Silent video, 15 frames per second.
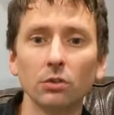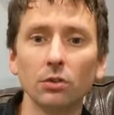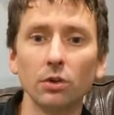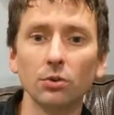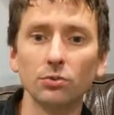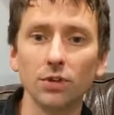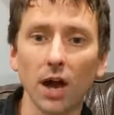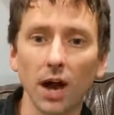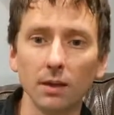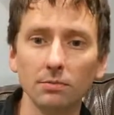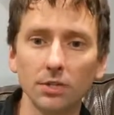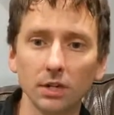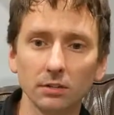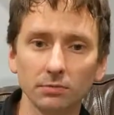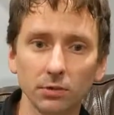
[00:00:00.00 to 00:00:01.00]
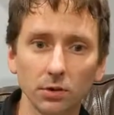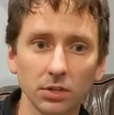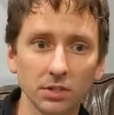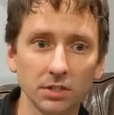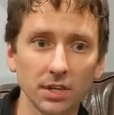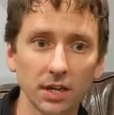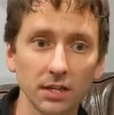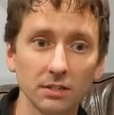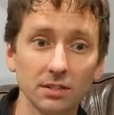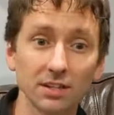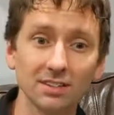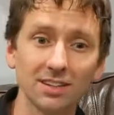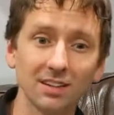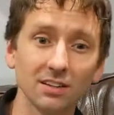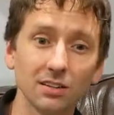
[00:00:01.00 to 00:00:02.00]
those object-focused heads
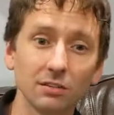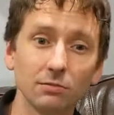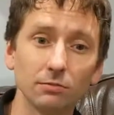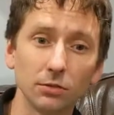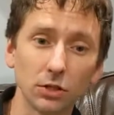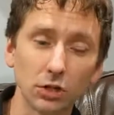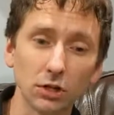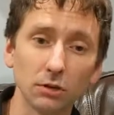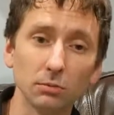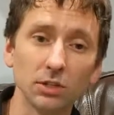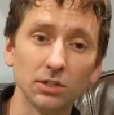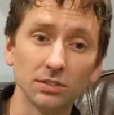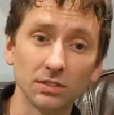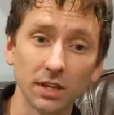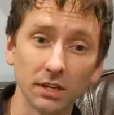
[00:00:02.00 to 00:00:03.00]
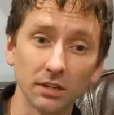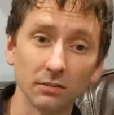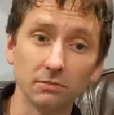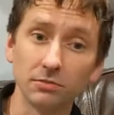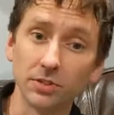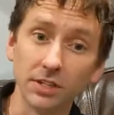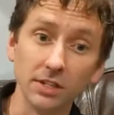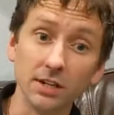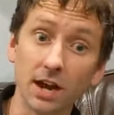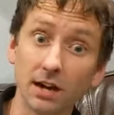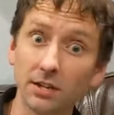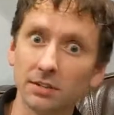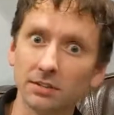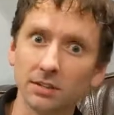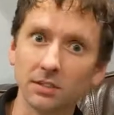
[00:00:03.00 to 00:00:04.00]
attend to the verb instead of the
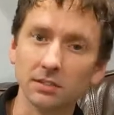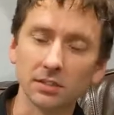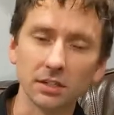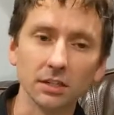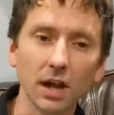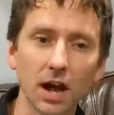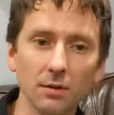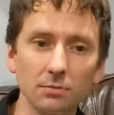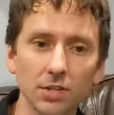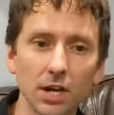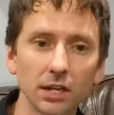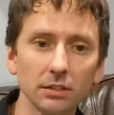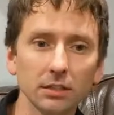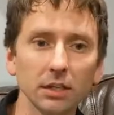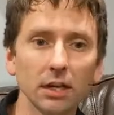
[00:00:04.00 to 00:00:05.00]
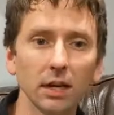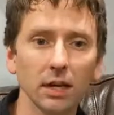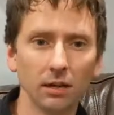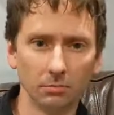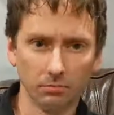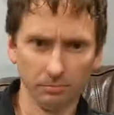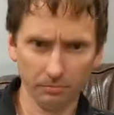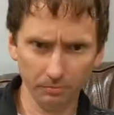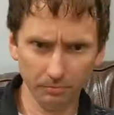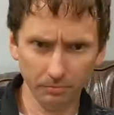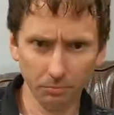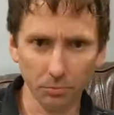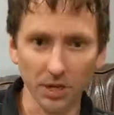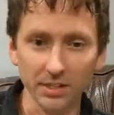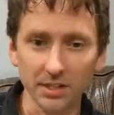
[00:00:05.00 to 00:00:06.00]
non-existent object,
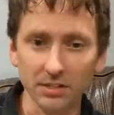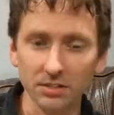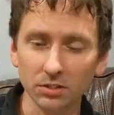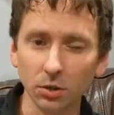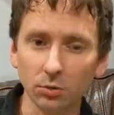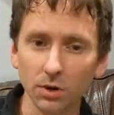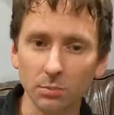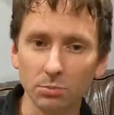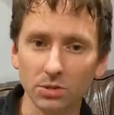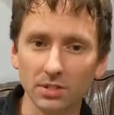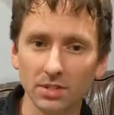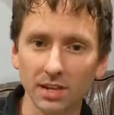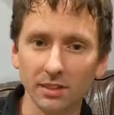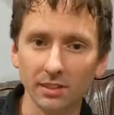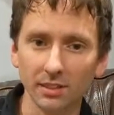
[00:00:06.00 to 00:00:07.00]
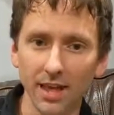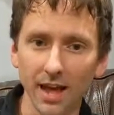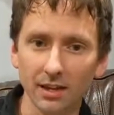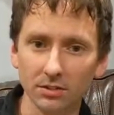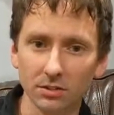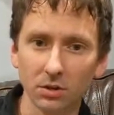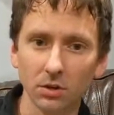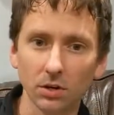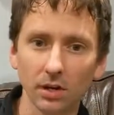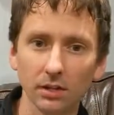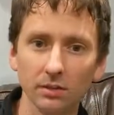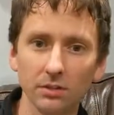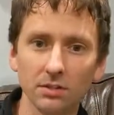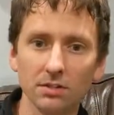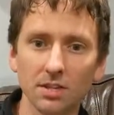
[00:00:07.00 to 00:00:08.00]
but they still represent that
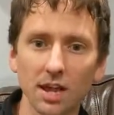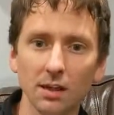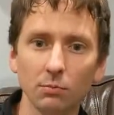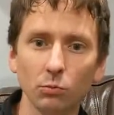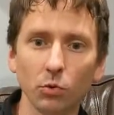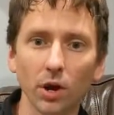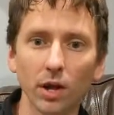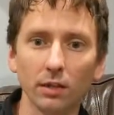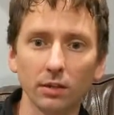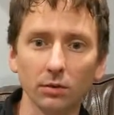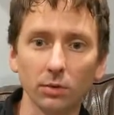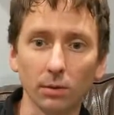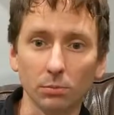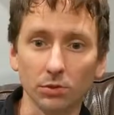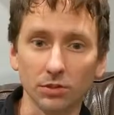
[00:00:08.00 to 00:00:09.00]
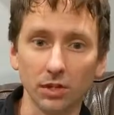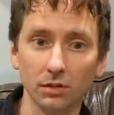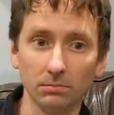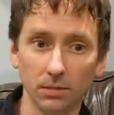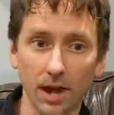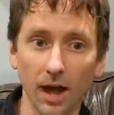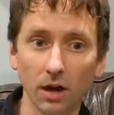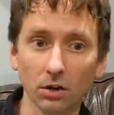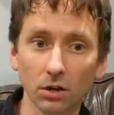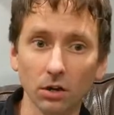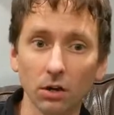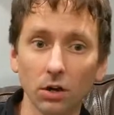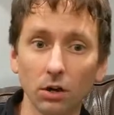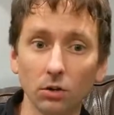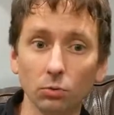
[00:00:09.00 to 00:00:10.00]
token the same way they represent
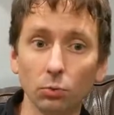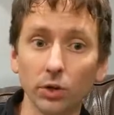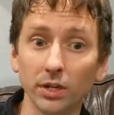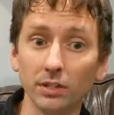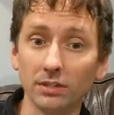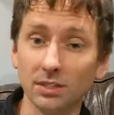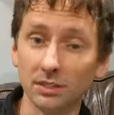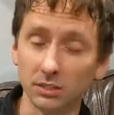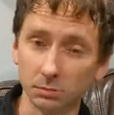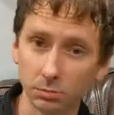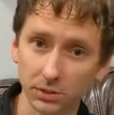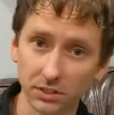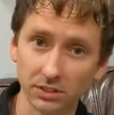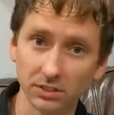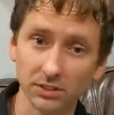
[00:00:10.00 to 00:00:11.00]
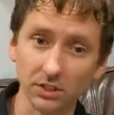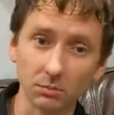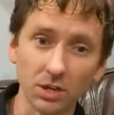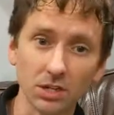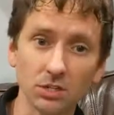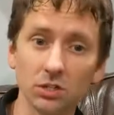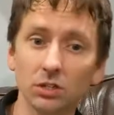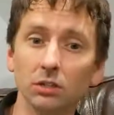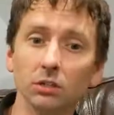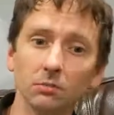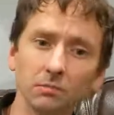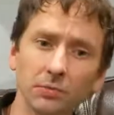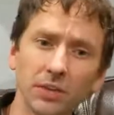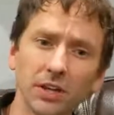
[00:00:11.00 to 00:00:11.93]
alcohol when it's explicitly mentioned.